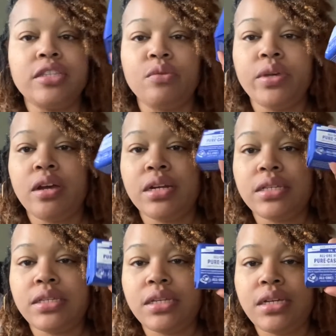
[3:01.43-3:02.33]
So we're going to
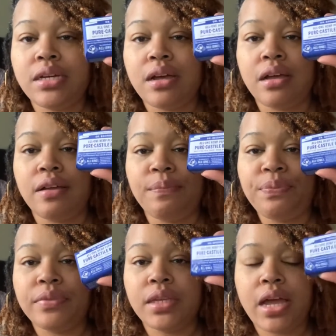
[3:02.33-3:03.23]
see
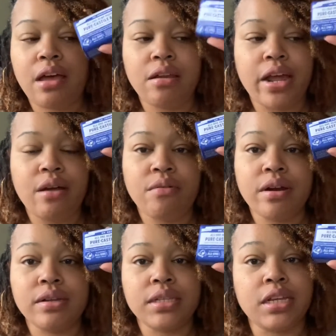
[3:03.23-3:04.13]
um, how that
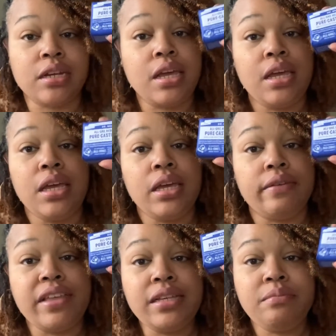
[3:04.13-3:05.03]
works. And
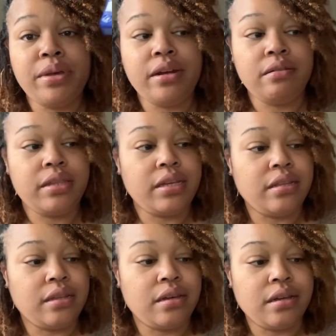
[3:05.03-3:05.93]
if that's better
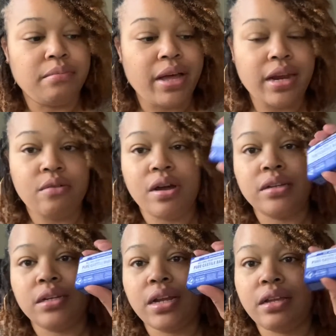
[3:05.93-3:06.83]
than the body
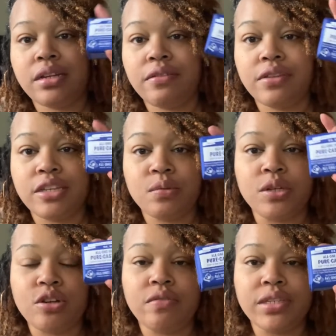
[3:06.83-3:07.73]
wash, then I'll definitely
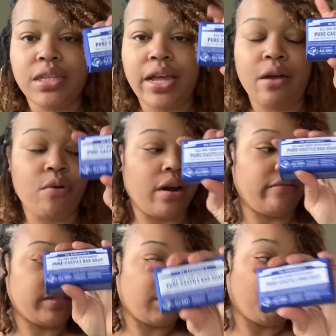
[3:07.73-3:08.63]
switch over to that,
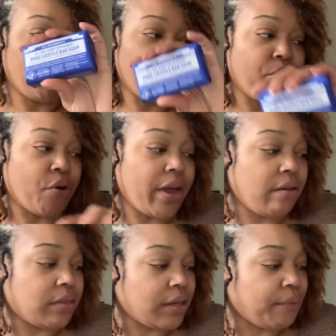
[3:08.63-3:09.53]
whatever's more
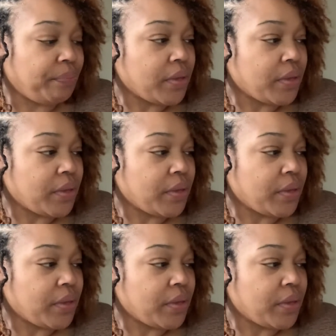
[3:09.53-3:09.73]
healthy.